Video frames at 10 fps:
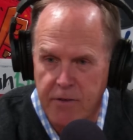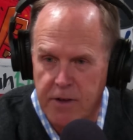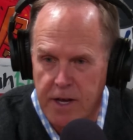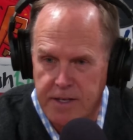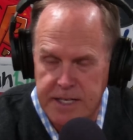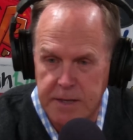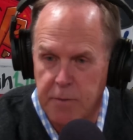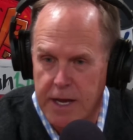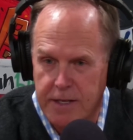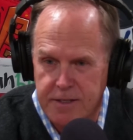a
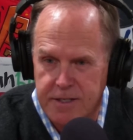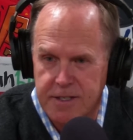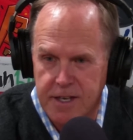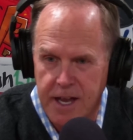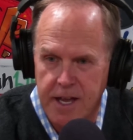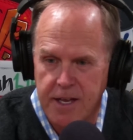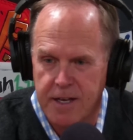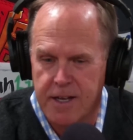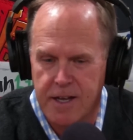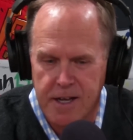teammates and
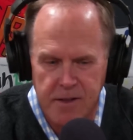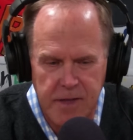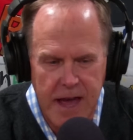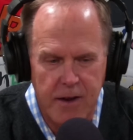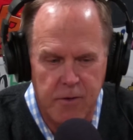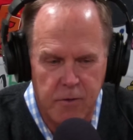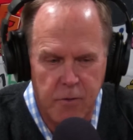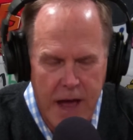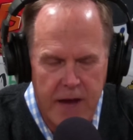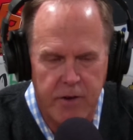that
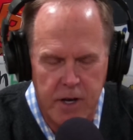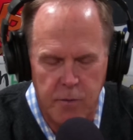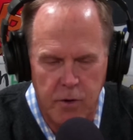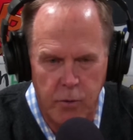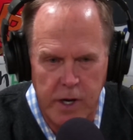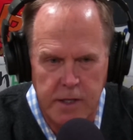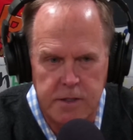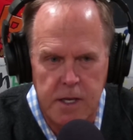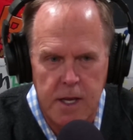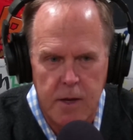have a number of rings.
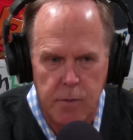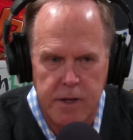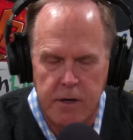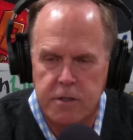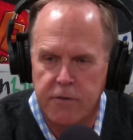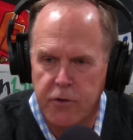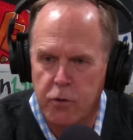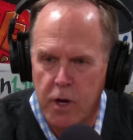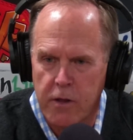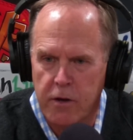But there's a
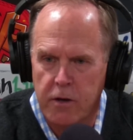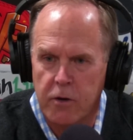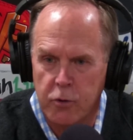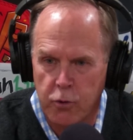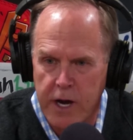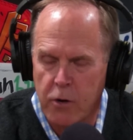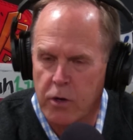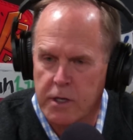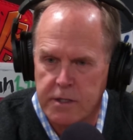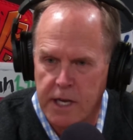few other great
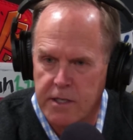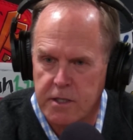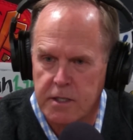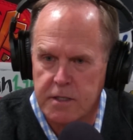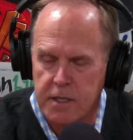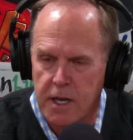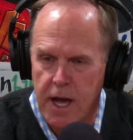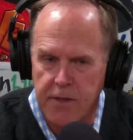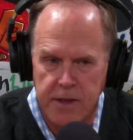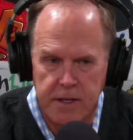organizations.
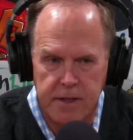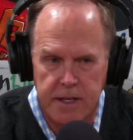I think the